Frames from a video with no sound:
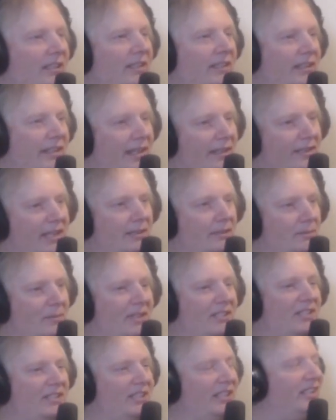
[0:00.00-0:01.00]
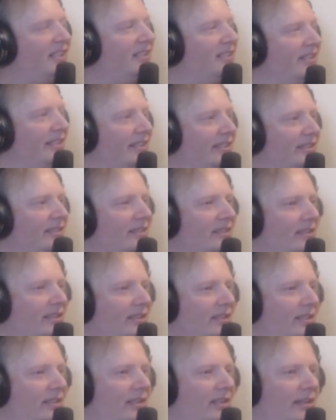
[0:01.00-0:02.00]
and I get to my seat, and
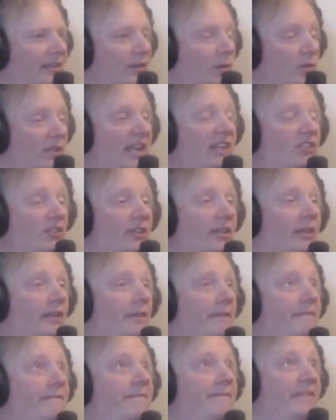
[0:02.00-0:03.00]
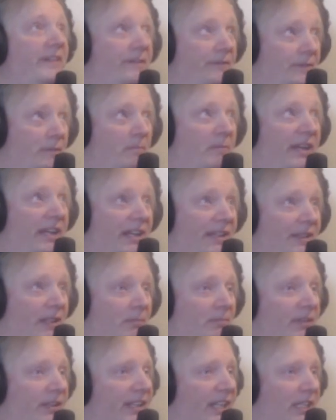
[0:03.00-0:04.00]
there was actually a 5th band
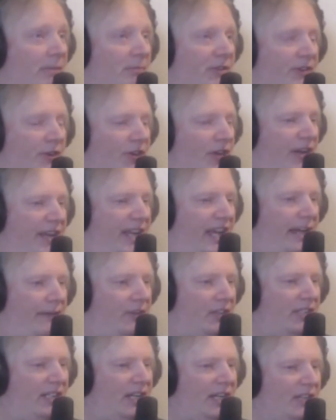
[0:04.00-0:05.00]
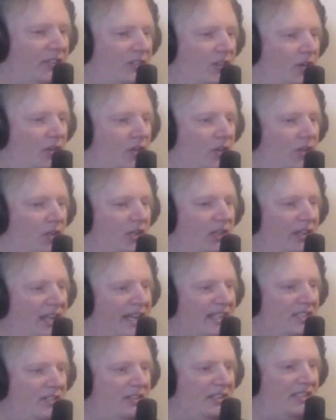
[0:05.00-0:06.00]
that played, but they're not advertised. They're called
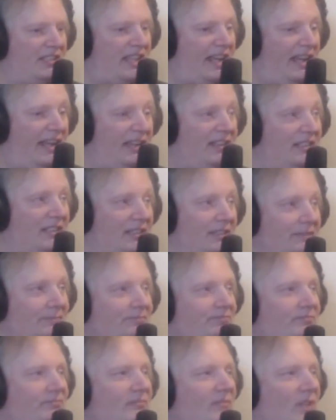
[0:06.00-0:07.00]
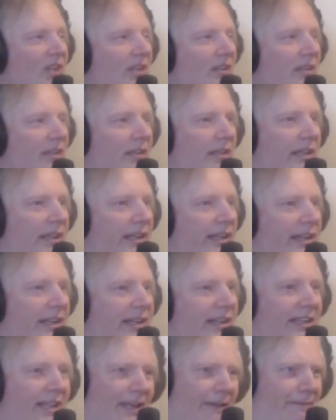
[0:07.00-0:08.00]
Classless Act,
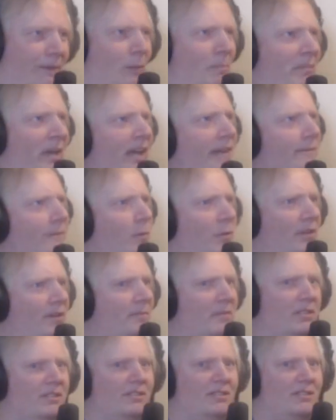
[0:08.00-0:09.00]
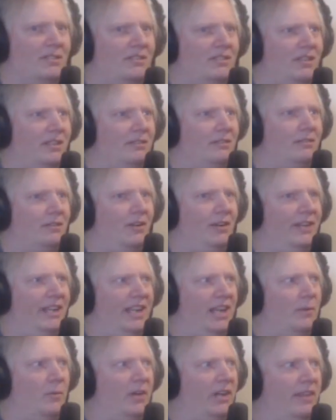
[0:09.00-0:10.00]
and I kind of felt bad for them because there's like hardly
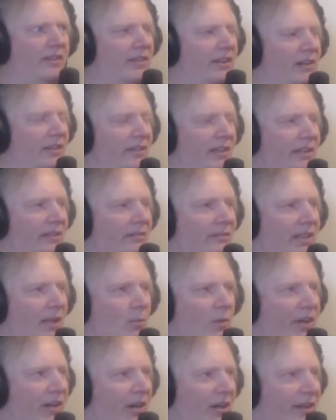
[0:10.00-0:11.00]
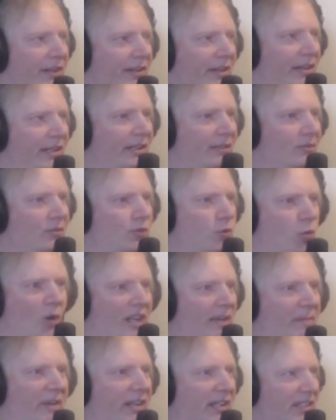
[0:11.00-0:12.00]
anyone in there. They went on like
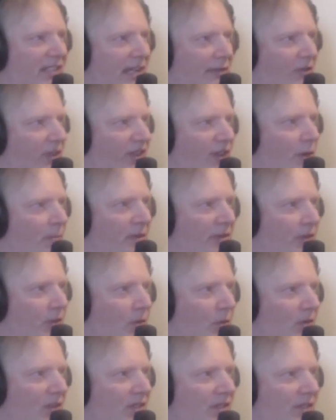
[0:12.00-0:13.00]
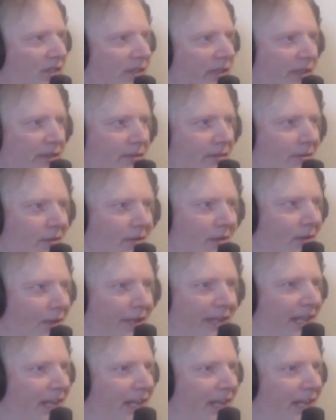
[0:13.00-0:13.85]
20 minutes after they opened the doors, and hardly